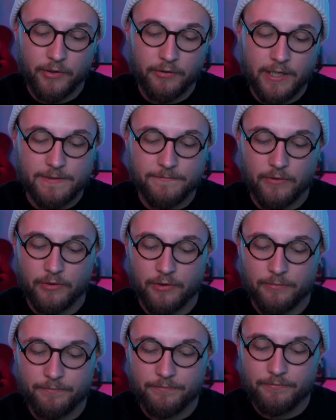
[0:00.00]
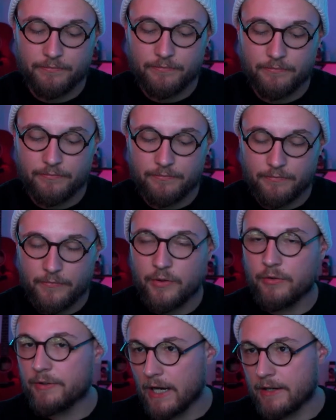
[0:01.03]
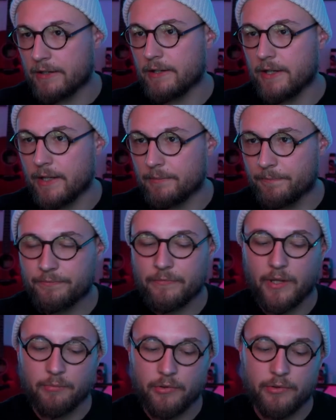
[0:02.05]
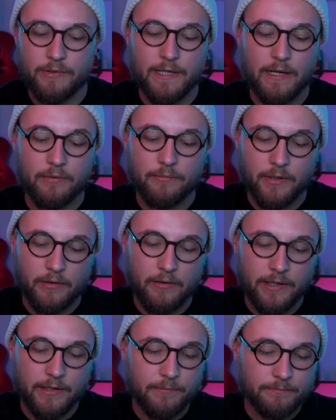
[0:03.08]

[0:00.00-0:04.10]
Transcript: your next photo, you cock it again and pull it down and click.